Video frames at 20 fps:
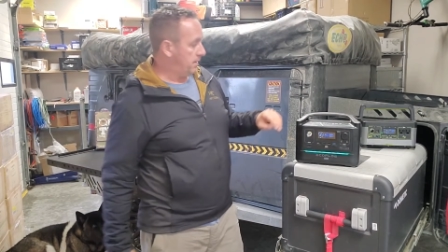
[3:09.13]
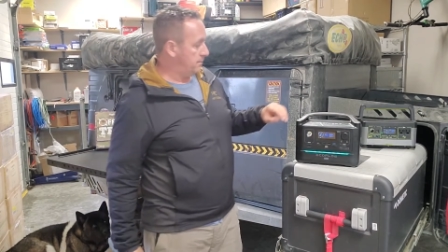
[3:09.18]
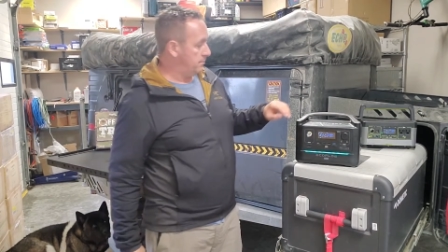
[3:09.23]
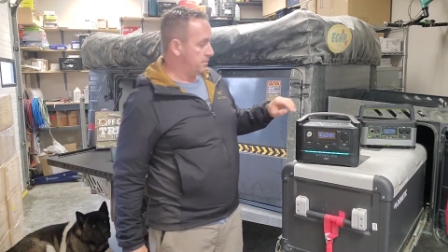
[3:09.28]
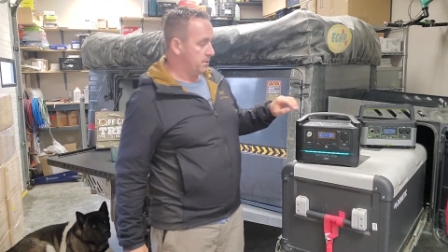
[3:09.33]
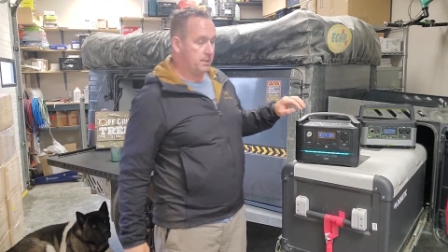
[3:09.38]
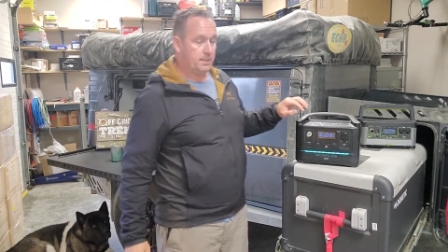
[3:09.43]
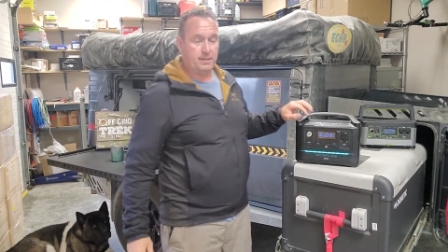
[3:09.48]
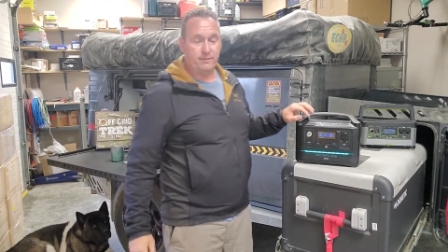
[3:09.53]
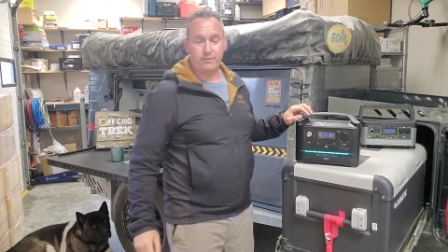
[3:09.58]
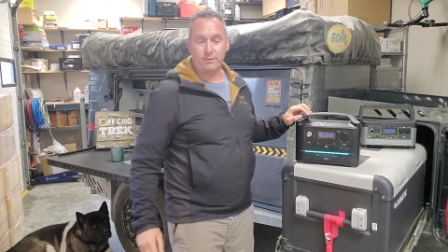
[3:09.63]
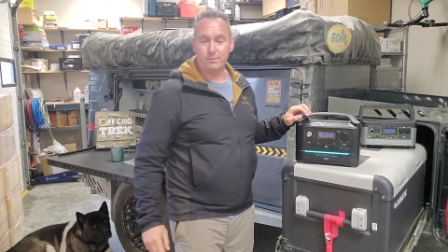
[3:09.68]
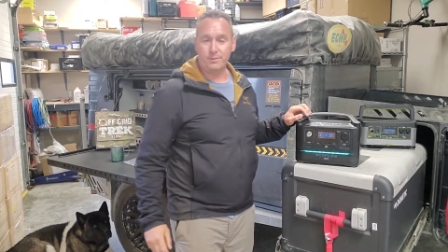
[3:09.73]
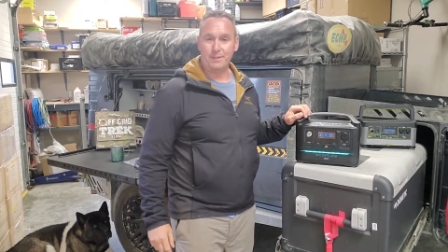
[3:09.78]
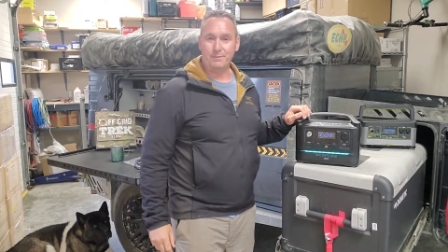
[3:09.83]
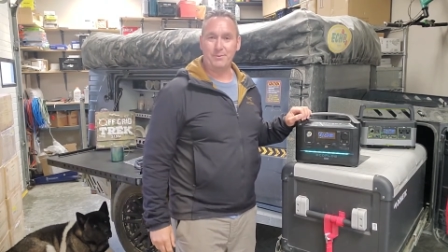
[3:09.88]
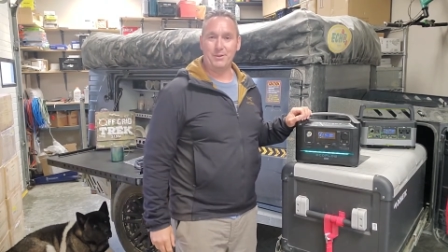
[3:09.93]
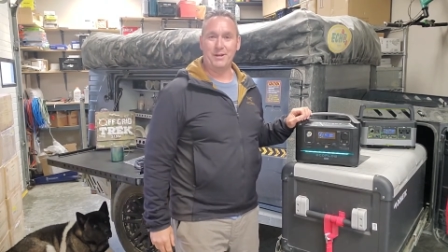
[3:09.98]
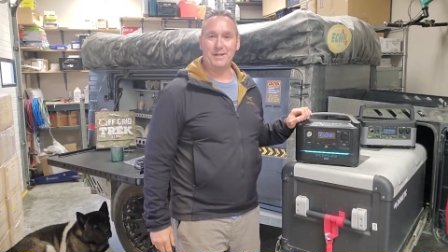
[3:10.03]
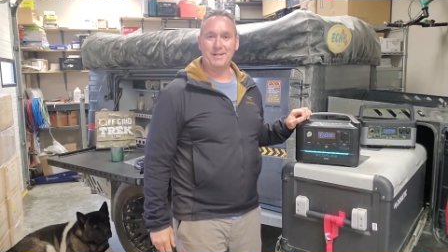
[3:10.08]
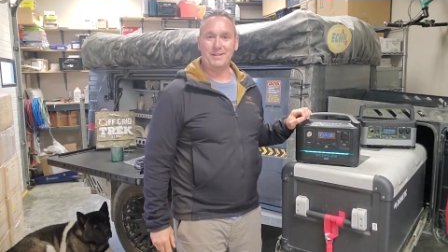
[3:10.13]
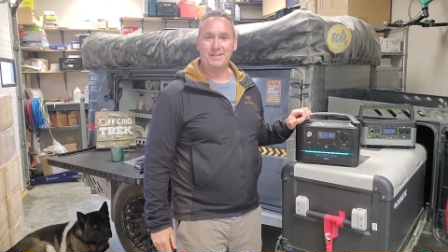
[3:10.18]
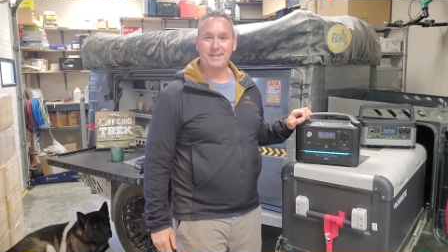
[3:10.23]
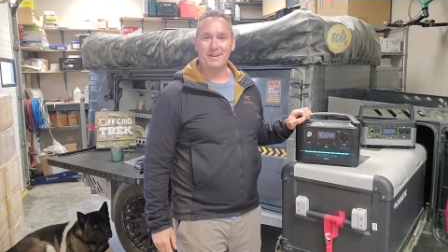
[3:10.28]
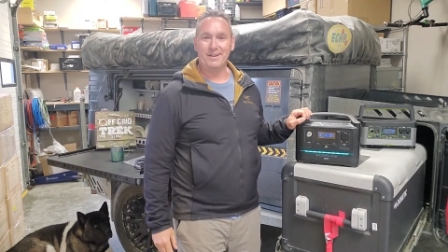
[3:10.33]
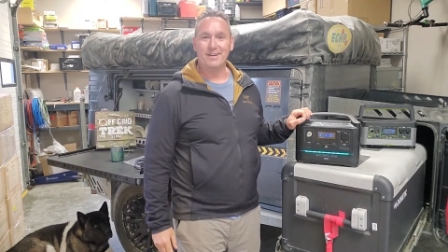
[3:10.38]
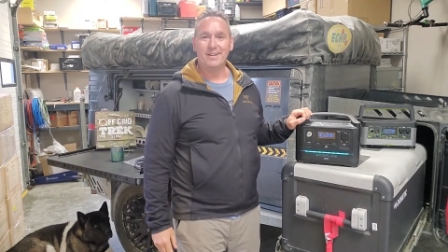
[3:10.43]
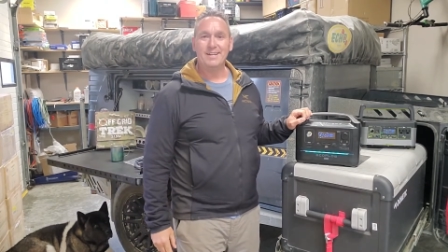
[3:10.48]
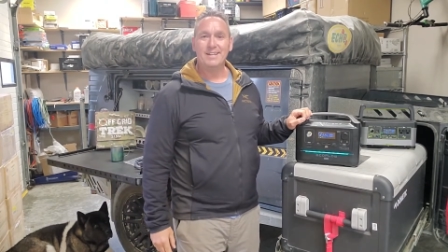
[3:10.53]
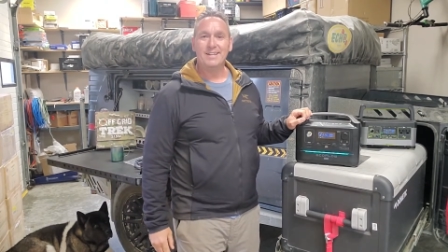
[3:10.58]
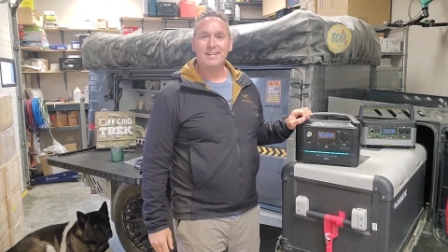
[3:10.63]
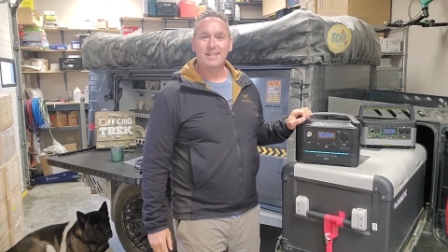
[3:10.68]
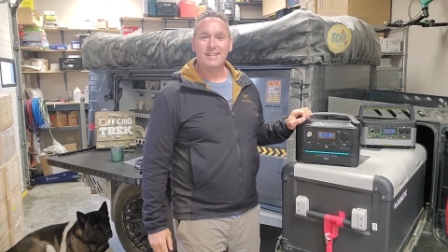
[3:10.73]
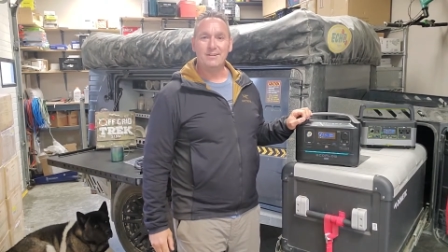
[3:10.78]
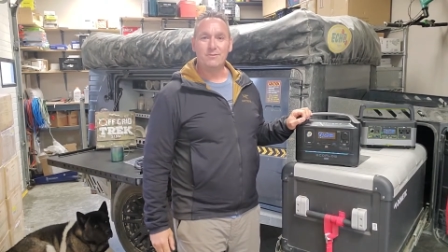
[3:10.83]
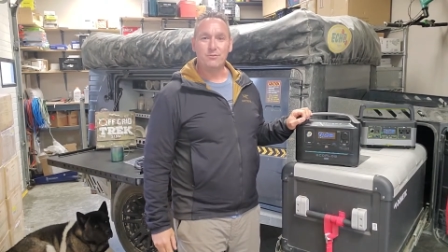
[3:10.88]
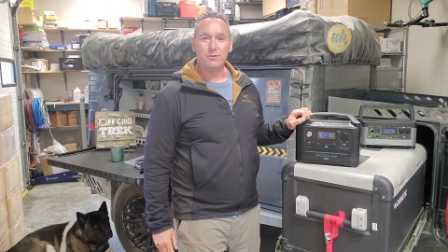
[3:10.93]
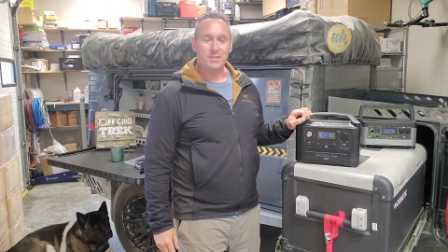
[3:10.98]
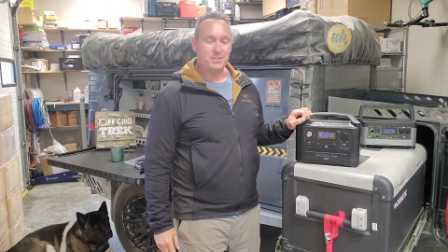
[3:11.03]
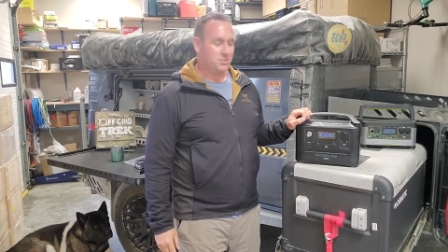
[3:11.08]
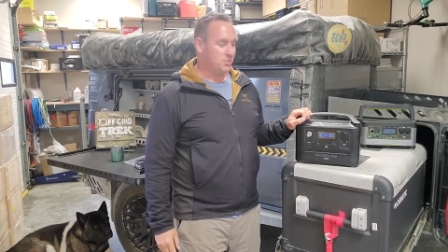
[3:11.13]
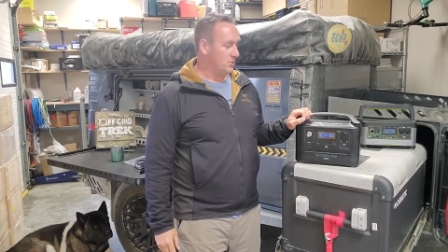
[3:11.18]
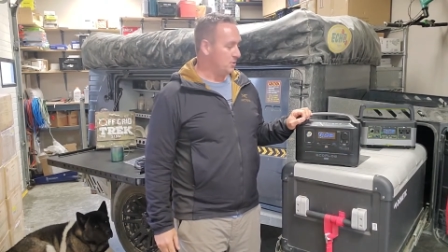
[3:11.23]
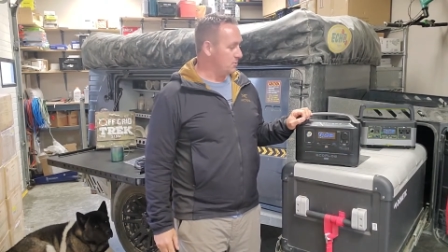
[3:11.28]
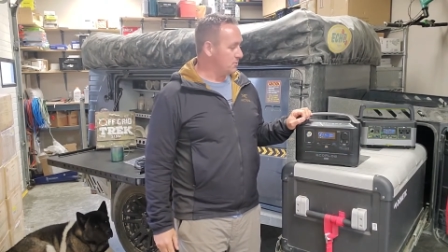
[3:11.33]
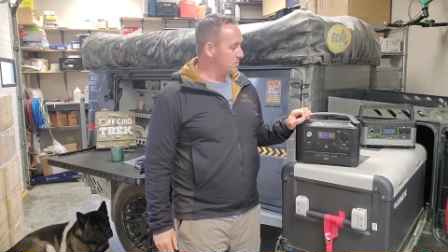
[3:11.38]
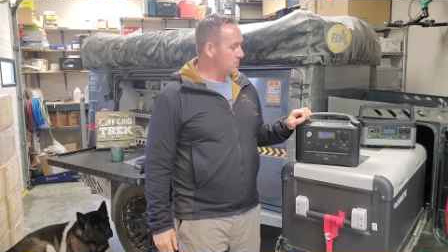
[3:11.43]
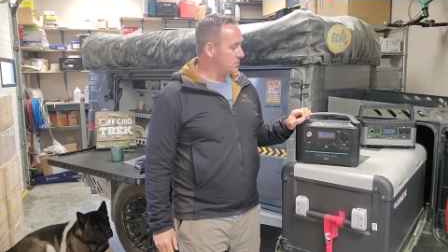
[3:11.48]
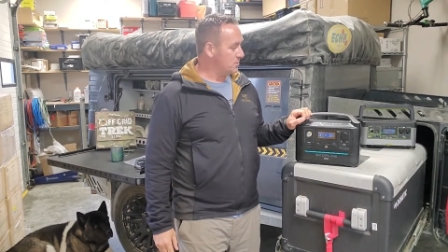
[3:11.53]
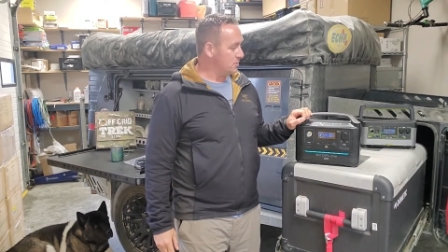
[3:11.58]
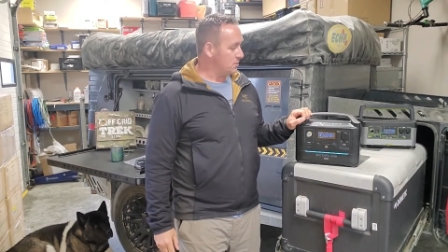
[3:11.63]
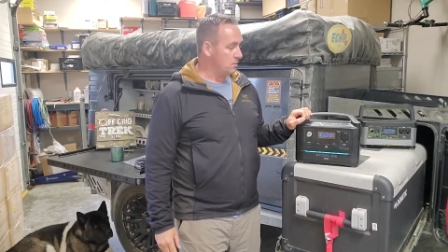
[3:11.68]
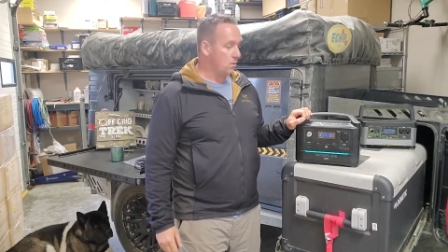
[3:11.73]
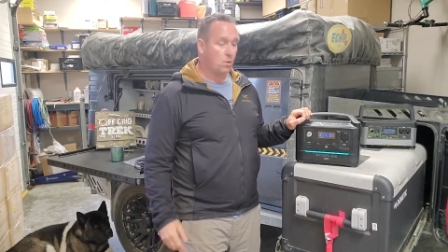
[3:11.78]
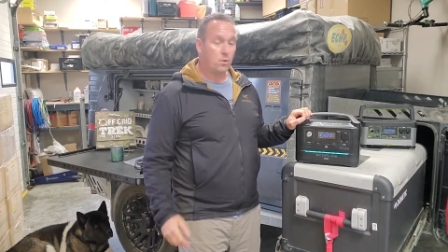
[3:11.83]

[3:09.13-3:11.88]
unbelievably bright in there if we choose to,